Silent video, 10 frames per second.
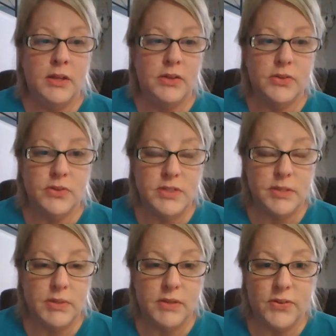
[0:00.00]
you'll learn
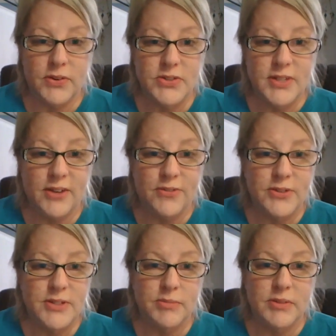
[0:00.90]
something for yourself
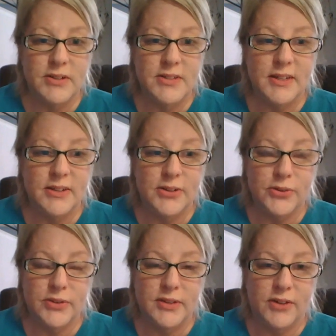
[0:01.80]
or someone else that you
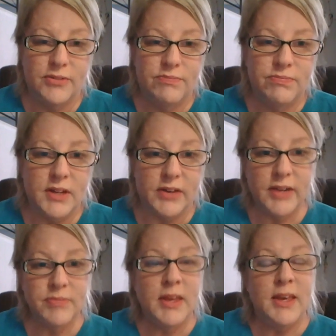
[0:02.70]
know and love. All right.